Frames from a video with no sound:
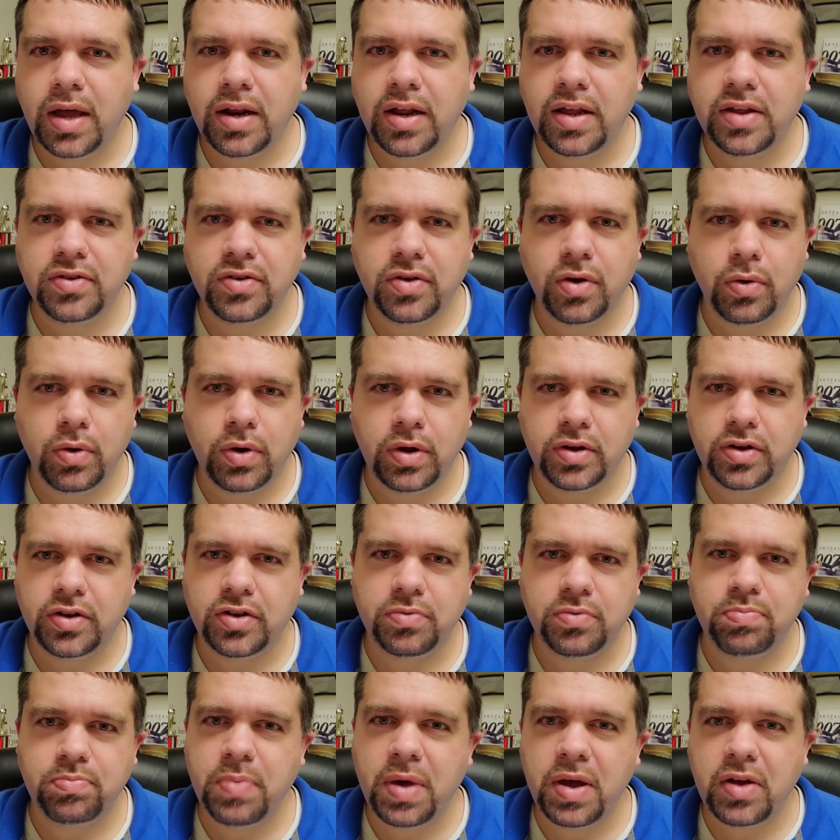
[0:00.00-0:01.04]
He's going in this
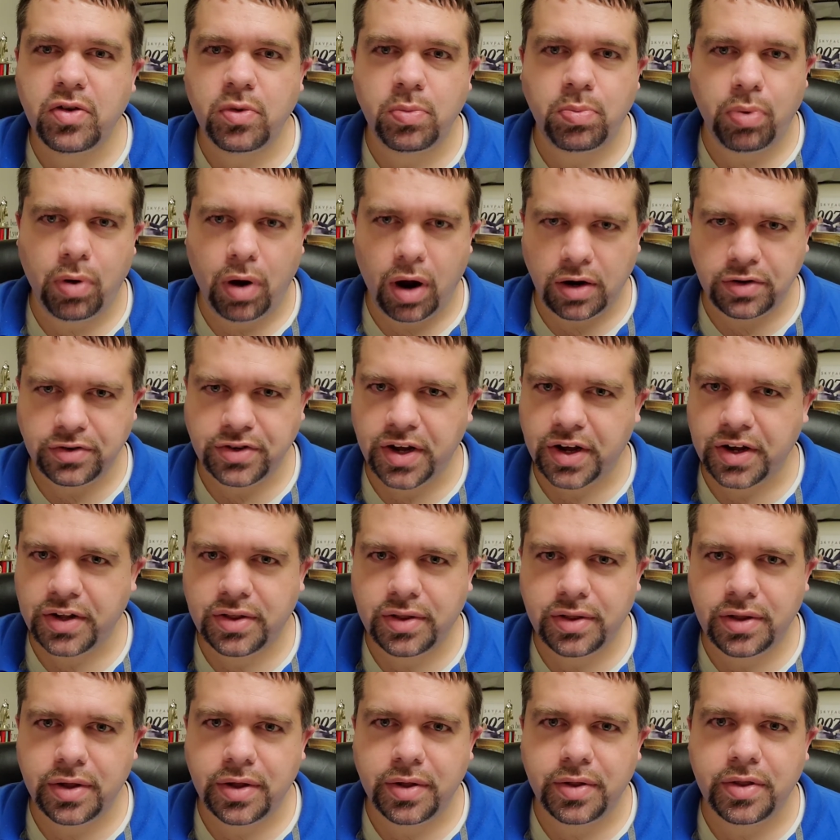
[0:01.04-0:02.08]
major project,
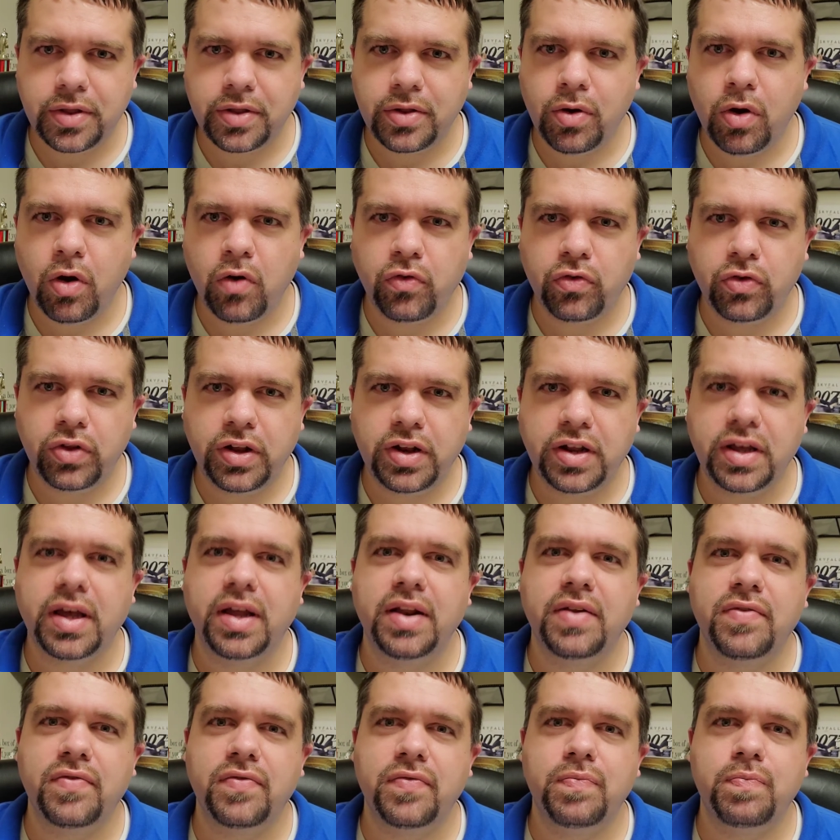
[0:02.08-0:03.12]
hopefully to kind
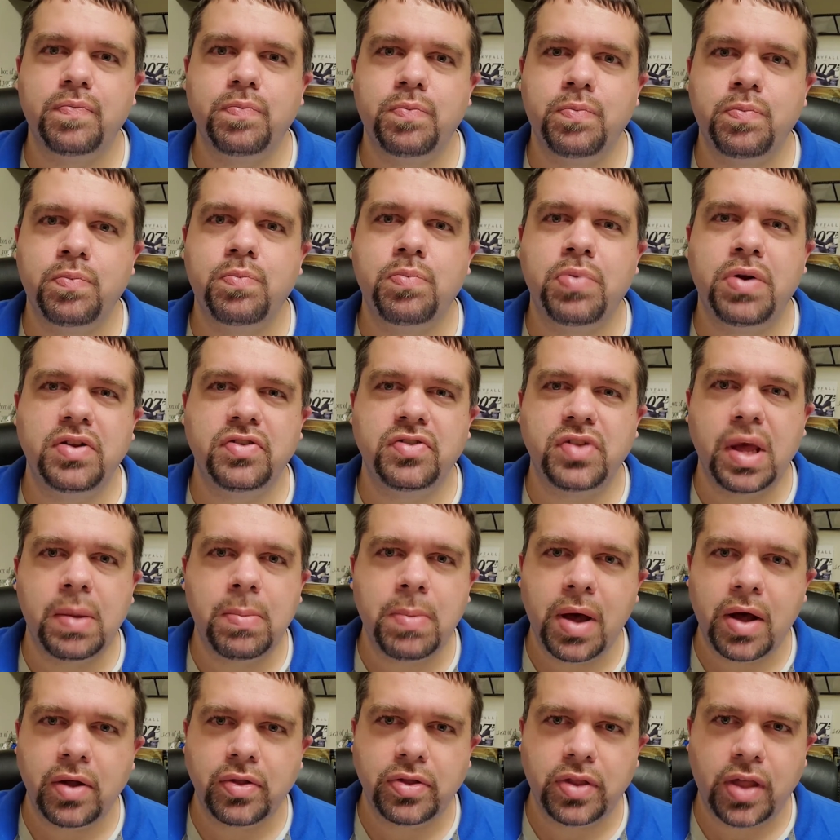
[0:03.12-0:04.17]
of put his name
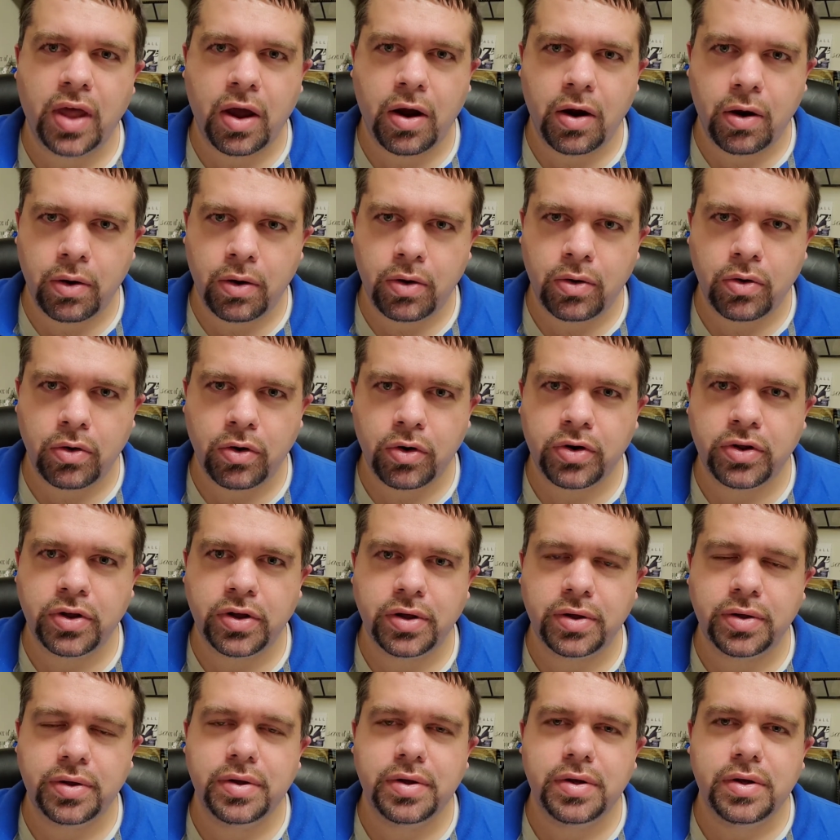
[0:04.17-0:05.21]
out there in order
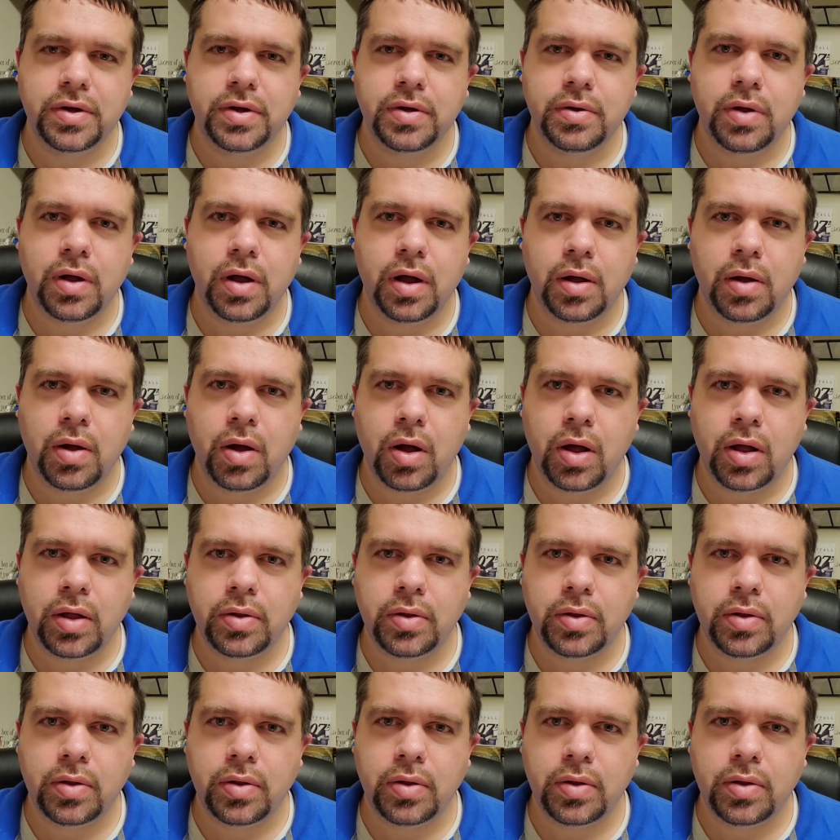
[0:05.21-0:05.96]
to